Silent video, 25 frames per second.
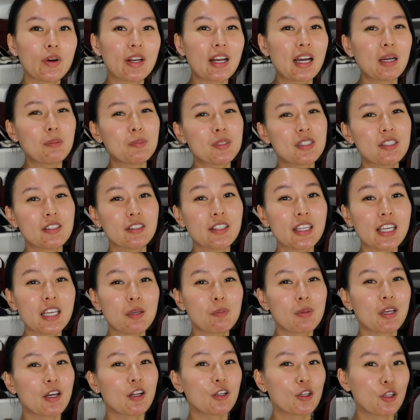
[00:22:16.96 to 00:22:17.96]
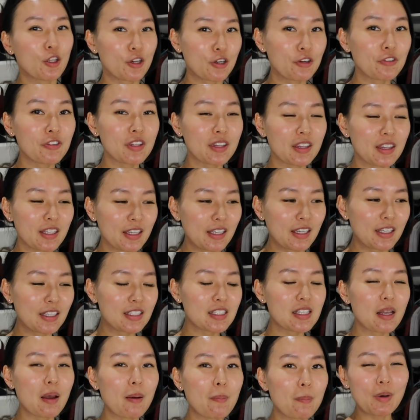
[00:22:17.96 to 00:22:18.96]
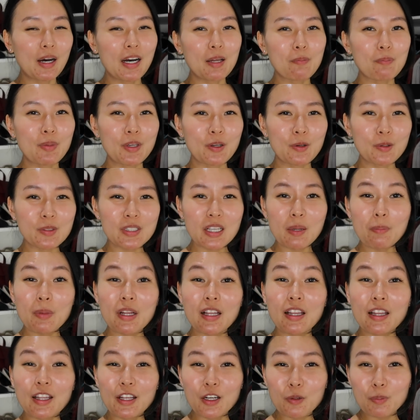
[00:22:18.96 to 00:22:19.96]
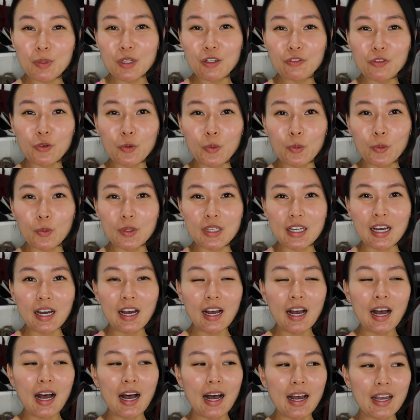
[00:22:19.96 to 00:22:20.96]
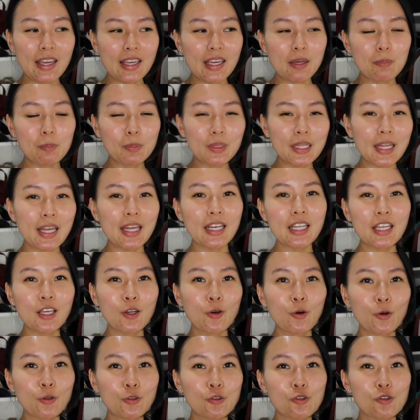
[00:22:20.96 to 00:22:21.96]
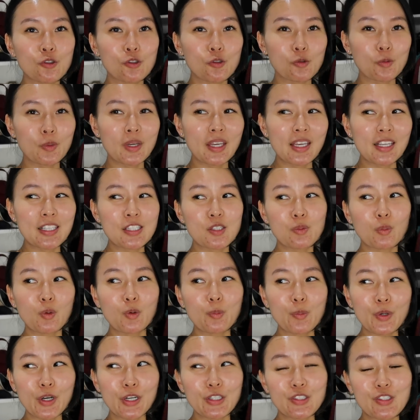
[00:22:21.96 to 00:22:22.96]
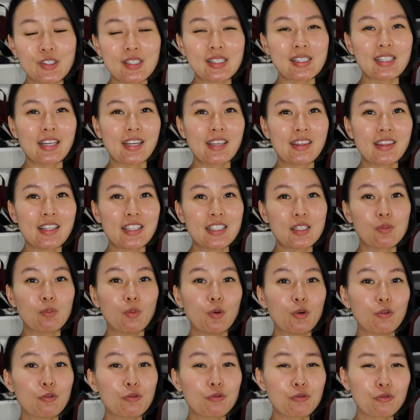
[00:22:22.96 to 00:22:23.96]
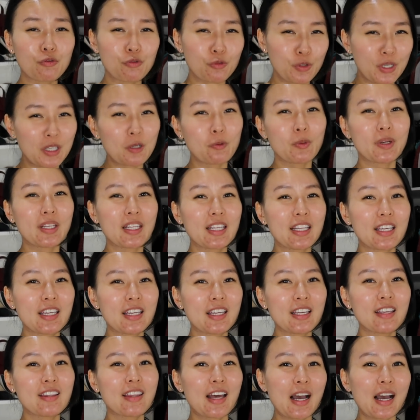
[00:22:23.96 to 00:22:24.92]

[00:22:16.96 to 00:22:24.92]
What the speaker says: one. I'm still keeping a lot of the things, but because I'm a little bit of a hoarder, I am planning on doing small purges like this more frequently.